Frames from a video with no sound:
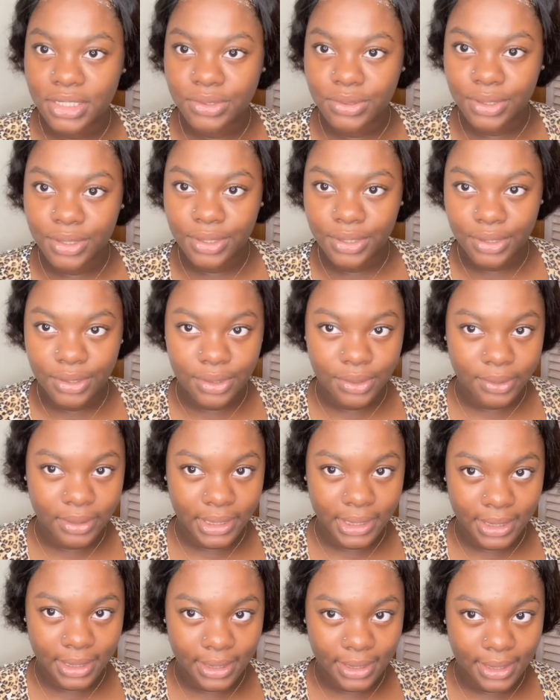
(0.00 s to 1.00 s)
we're gonna go
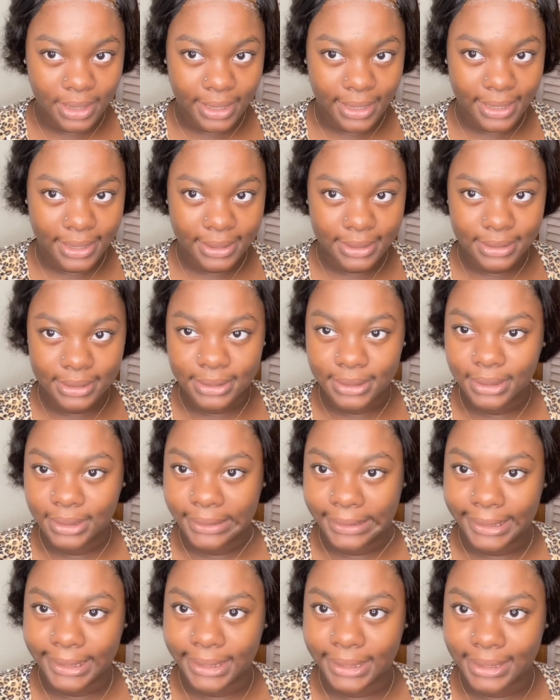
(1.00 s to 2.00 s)
ahead and
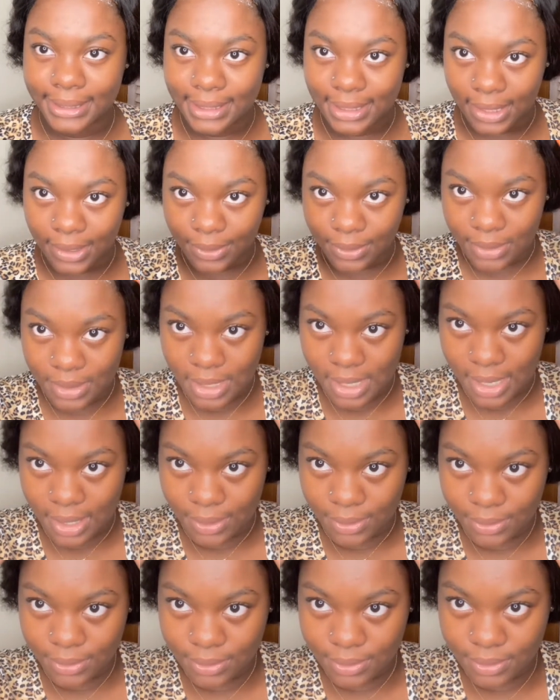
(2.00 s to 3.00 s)
lay it down now.